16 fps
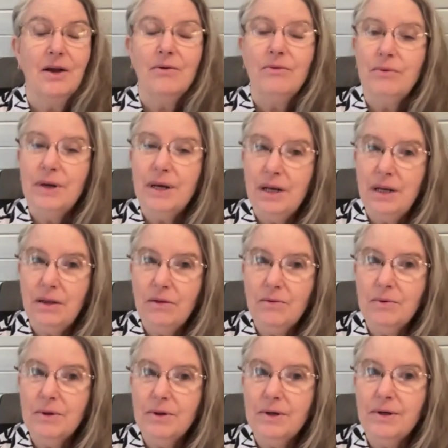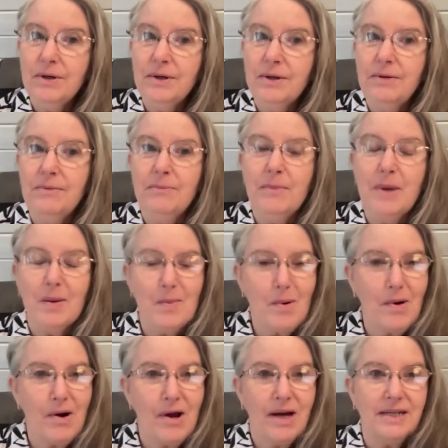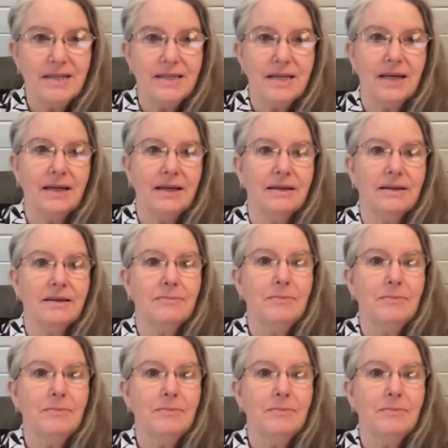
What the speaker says: reading the Word, memorizing it,